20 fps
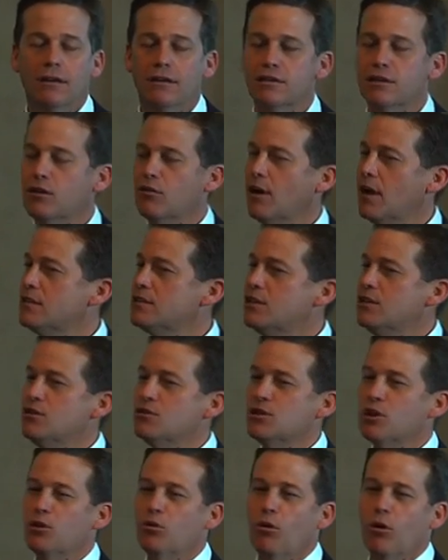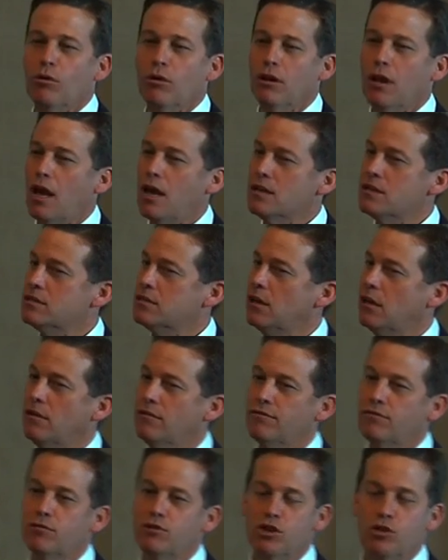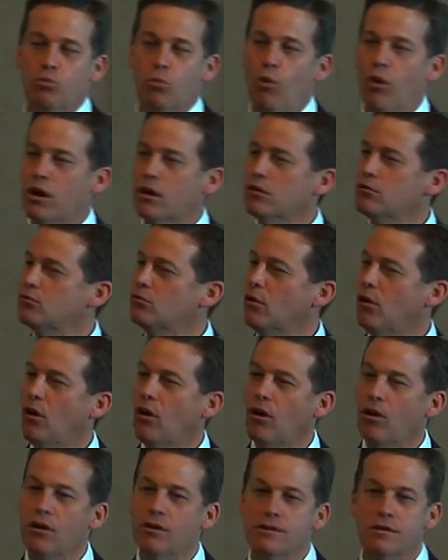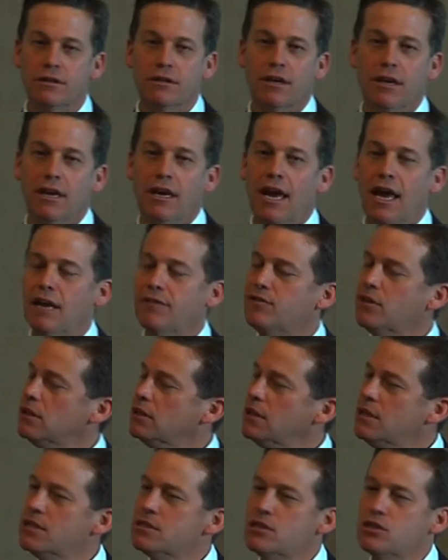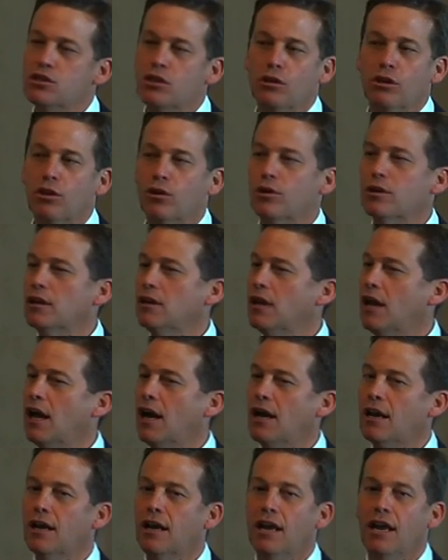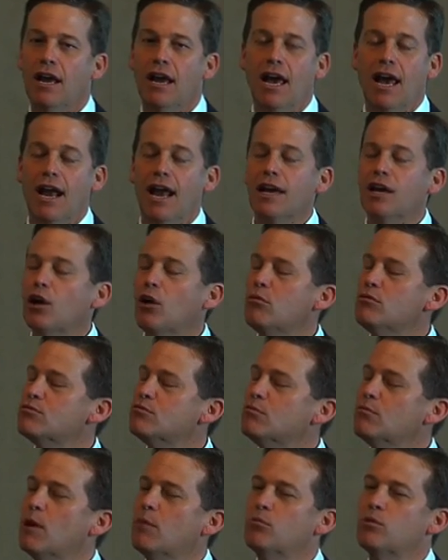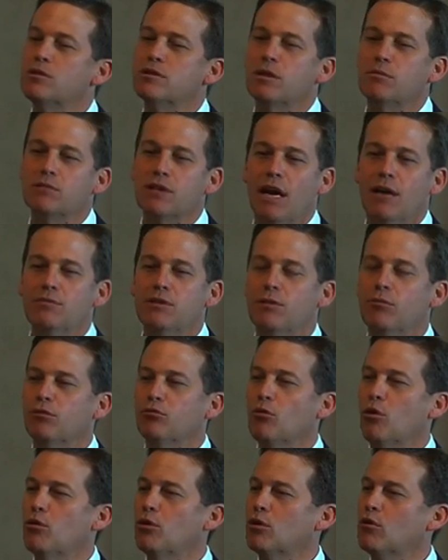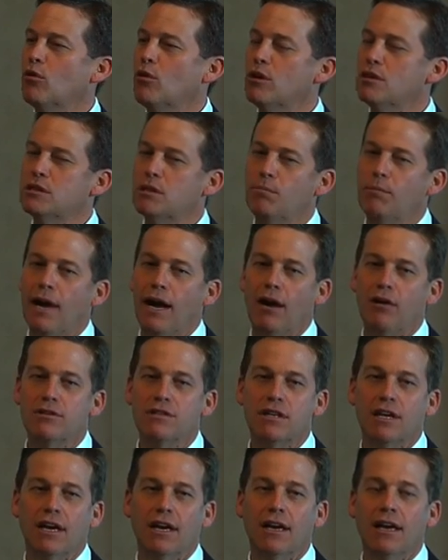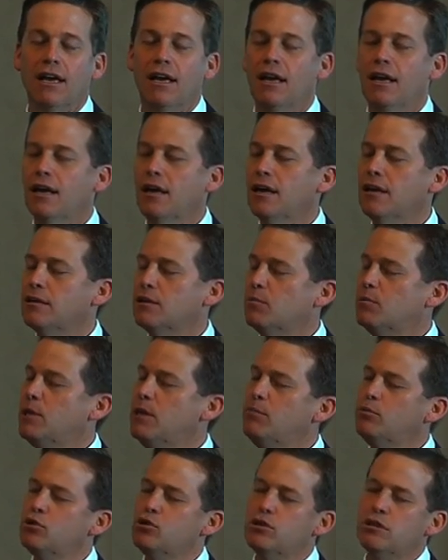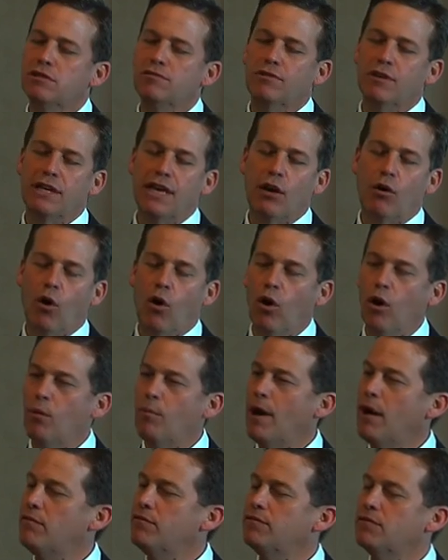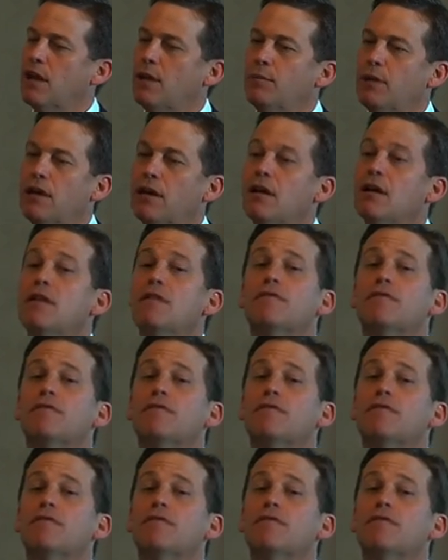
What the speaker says: Sokransky used to quote a lot of stuff just walking through the halls. And if you listened, you learned a lot. And I can always remember sometimes him throwing across the bow saying, do people just forget all about Fleming?